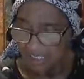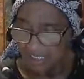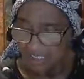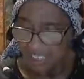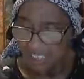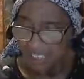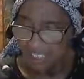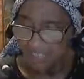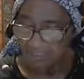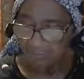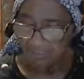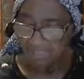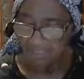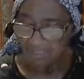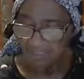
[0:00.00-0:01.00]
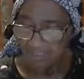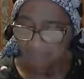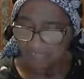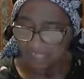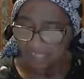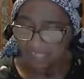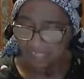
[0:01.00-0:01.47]
taketh with him
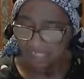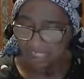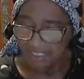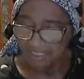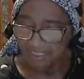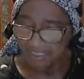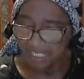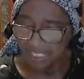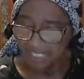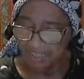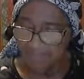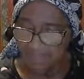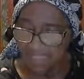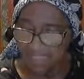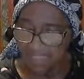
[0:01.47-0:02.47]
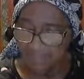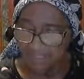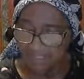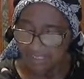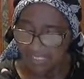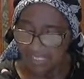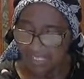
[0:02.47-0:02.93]
Peter and James and
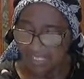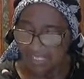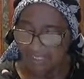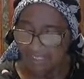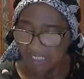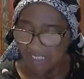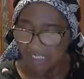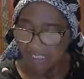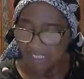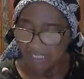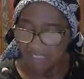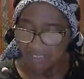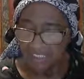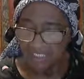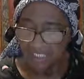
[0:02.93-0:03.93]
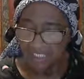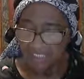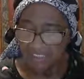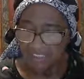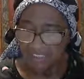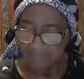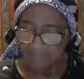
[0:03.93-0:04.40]
John, and began
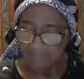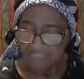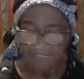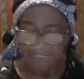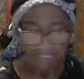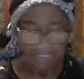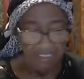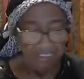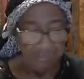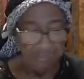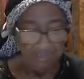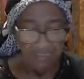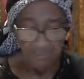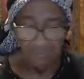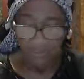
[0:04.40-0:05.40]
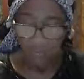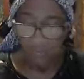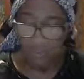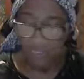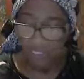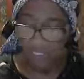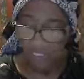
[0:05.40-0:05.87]
to be
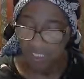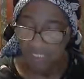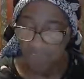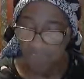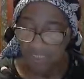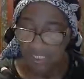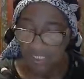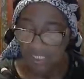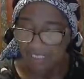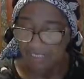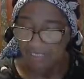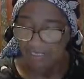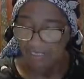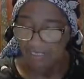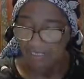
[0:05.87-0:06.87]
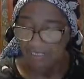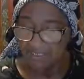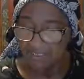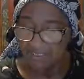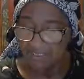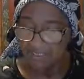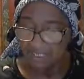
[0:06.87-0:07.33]
sore
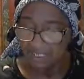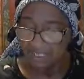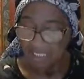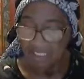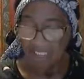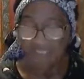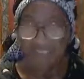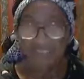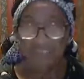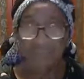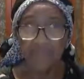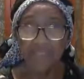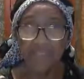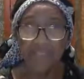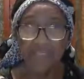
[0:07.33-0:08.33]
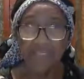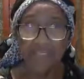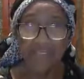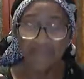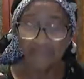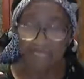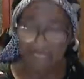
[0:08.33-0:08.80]
amazed, and to be
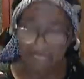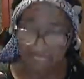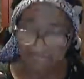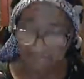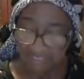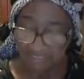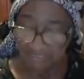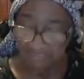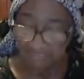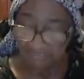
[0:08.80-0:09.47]
very heavy.